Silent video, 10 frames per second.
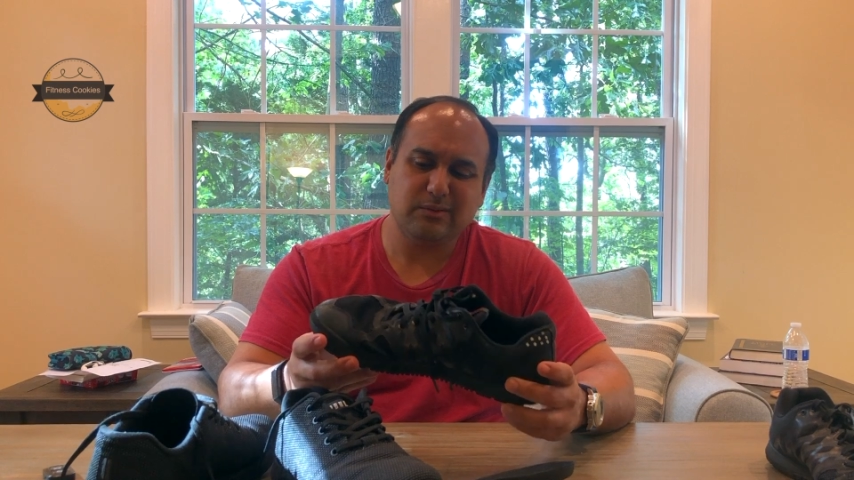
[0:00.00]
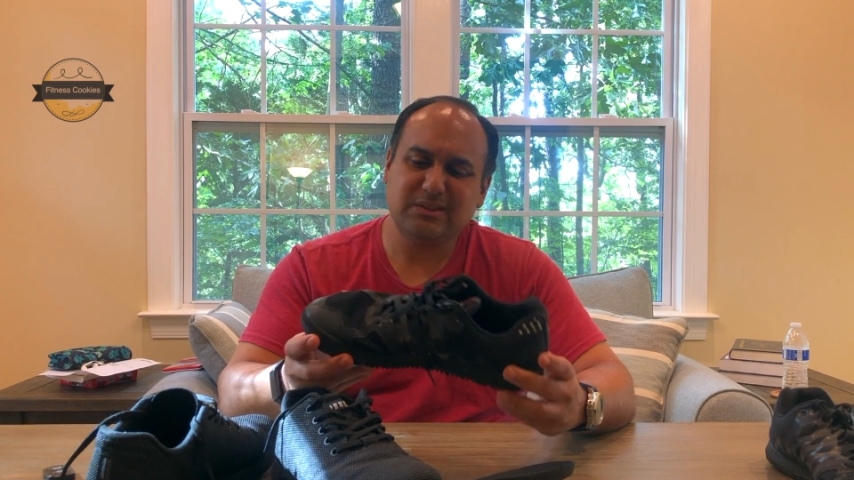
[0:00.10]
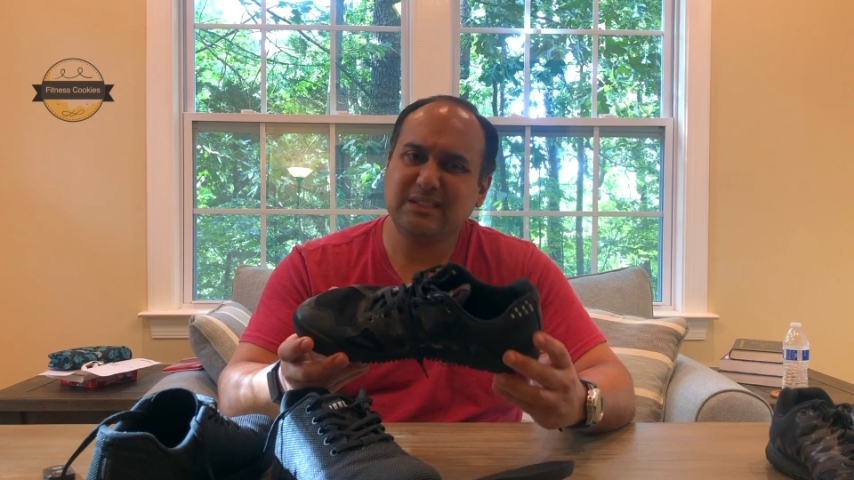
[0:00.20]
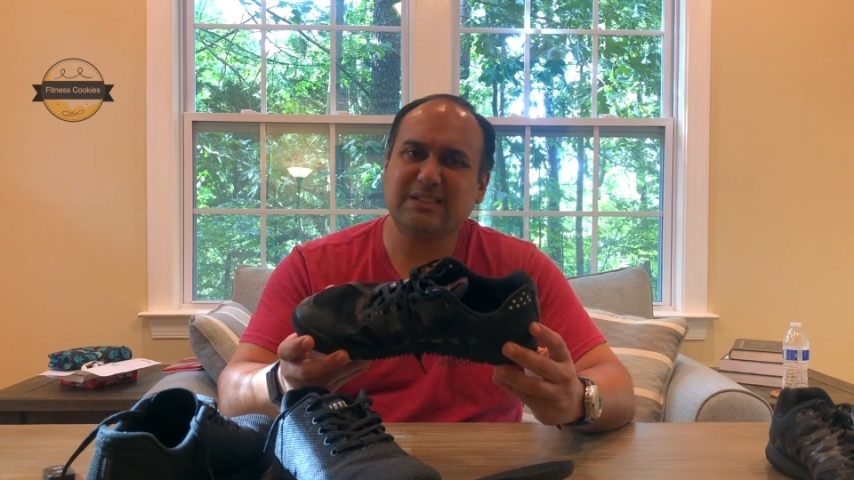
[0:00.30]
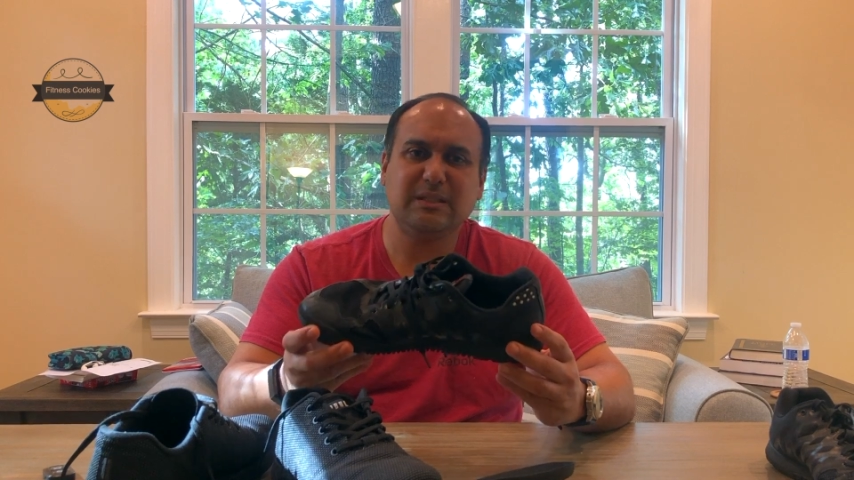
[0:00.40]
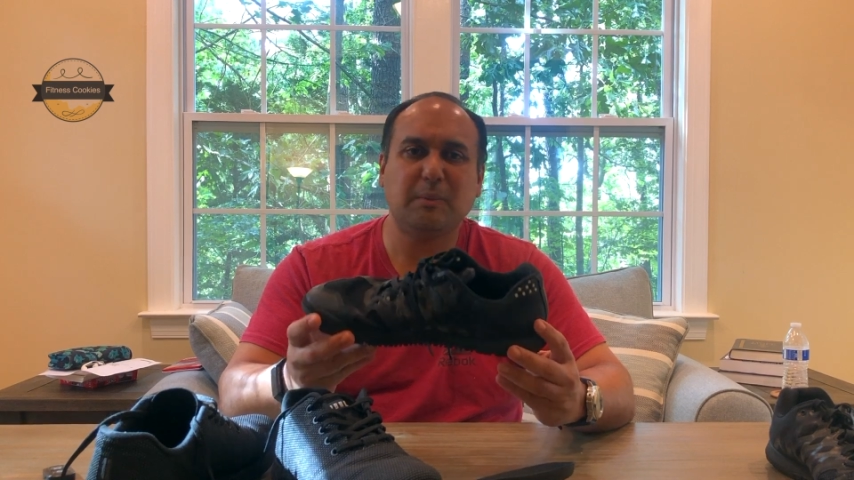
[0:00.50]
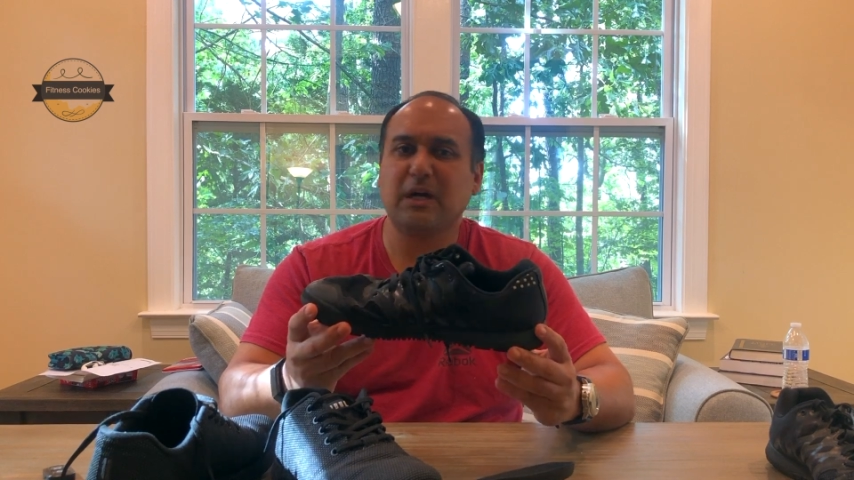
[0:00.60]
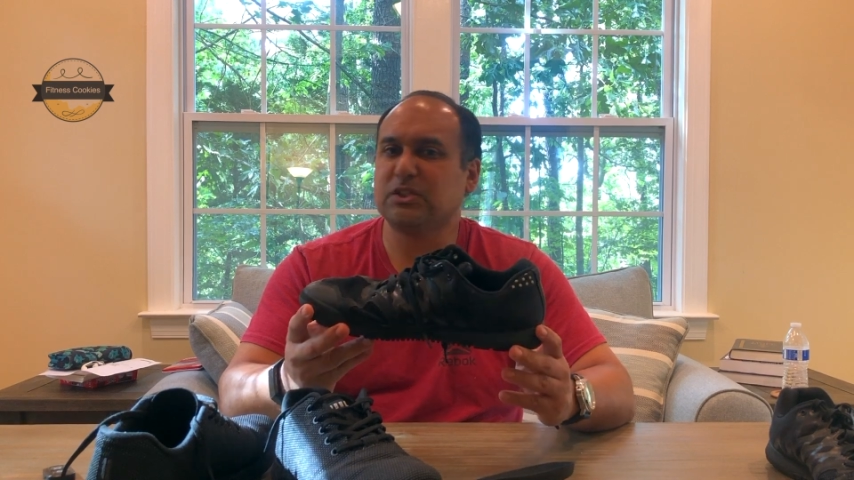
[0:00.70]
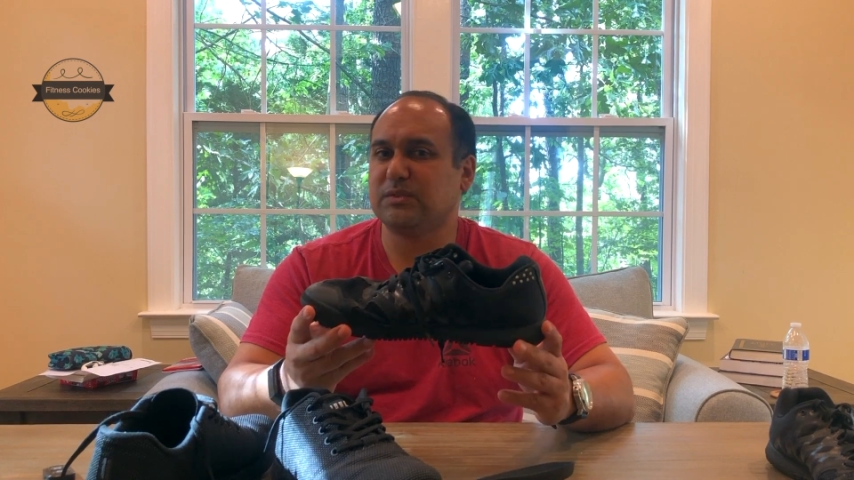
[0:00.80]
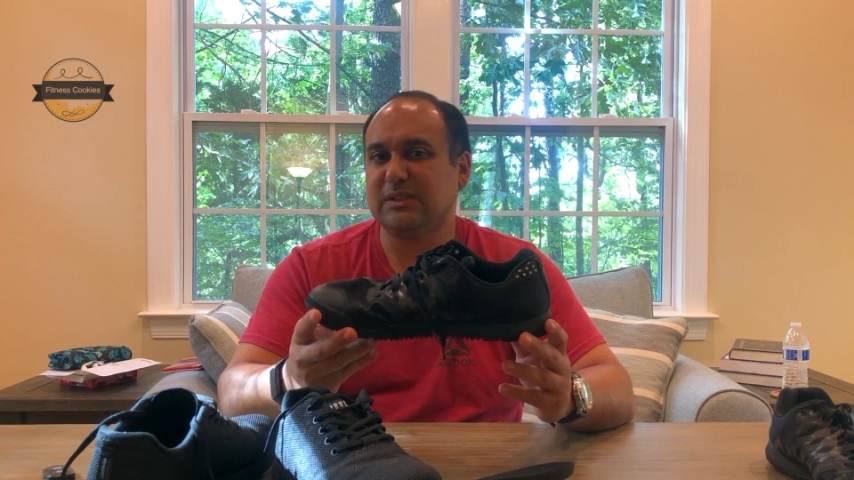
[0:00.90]

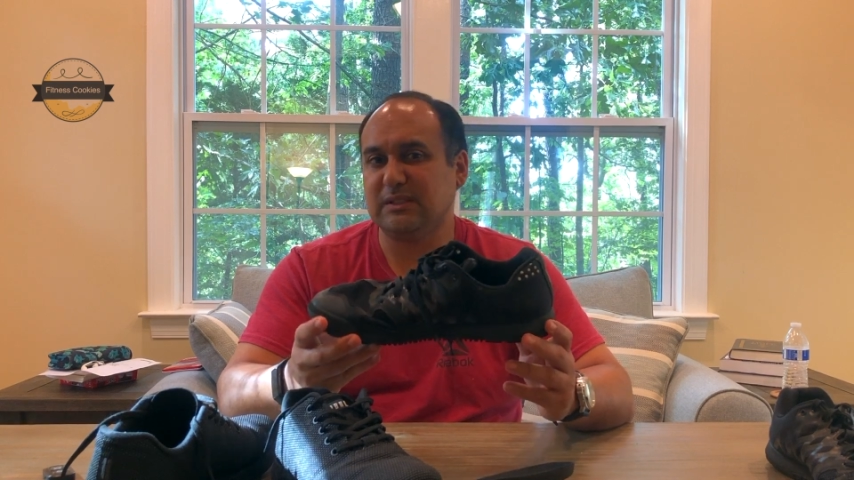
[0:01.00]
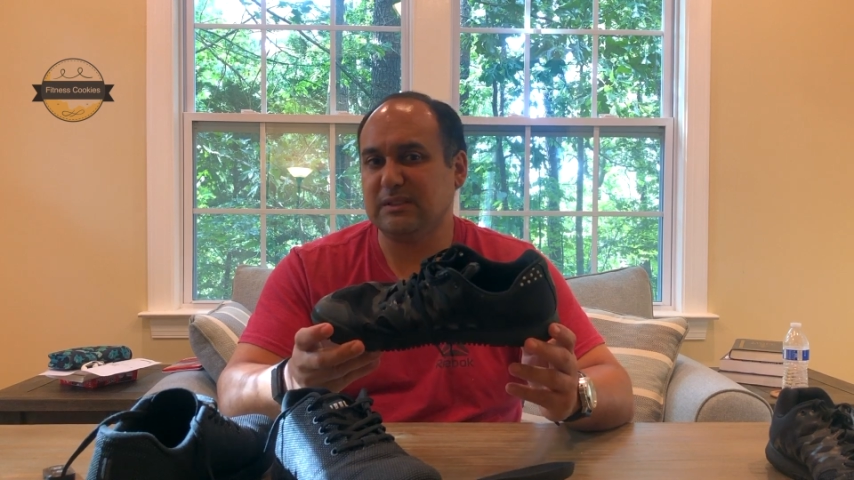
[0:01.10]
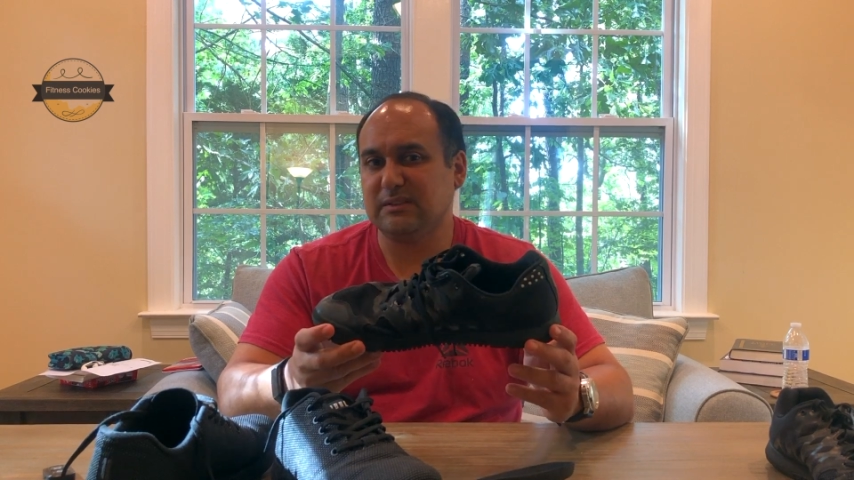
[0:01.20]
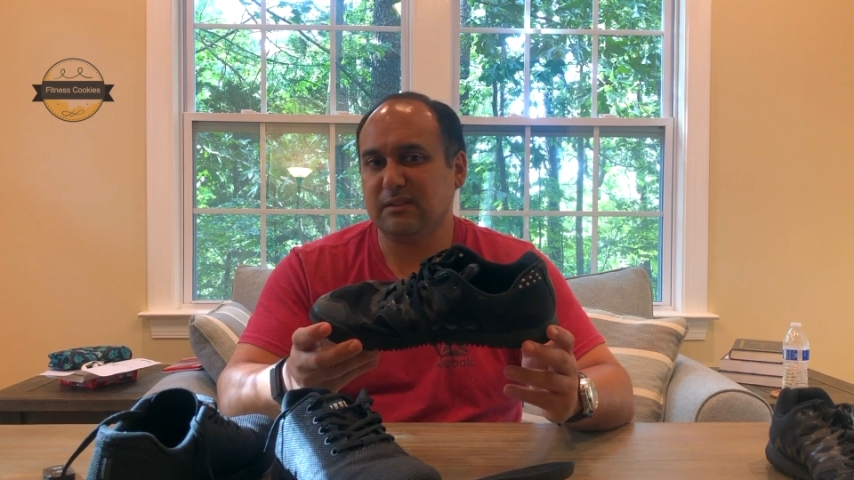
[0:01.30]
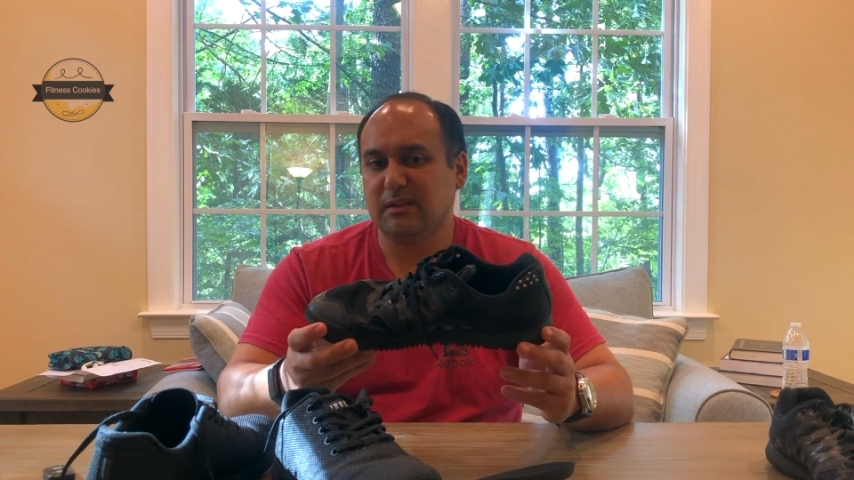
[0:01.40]
$60 for these.